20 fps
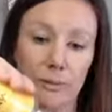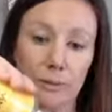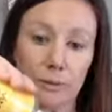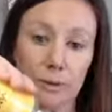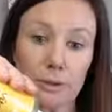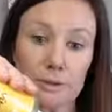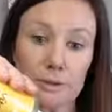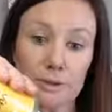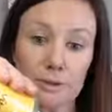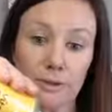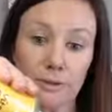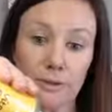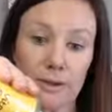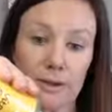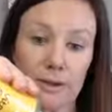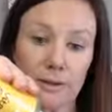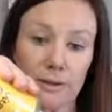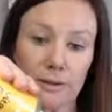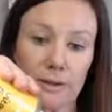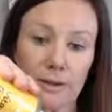
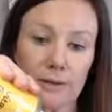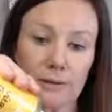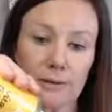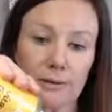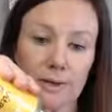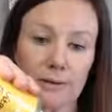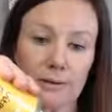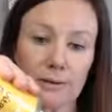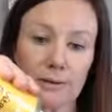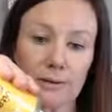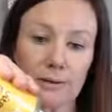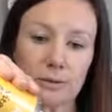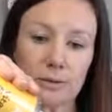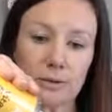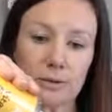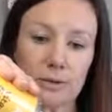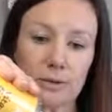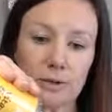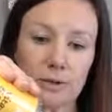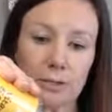preservative, and it's also
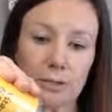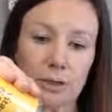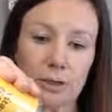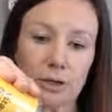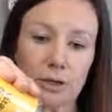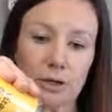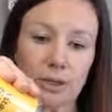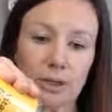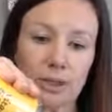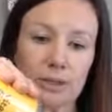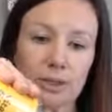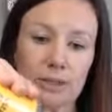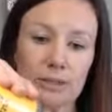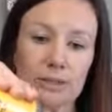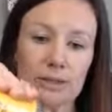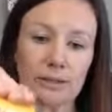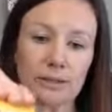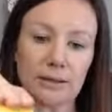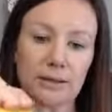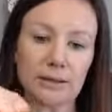super
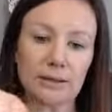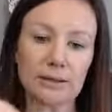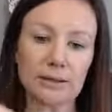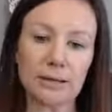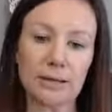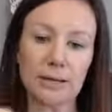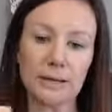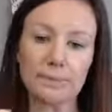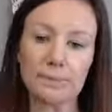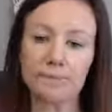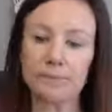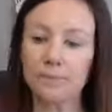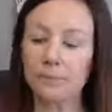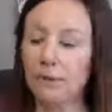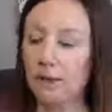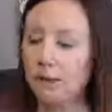nourishing to the skin.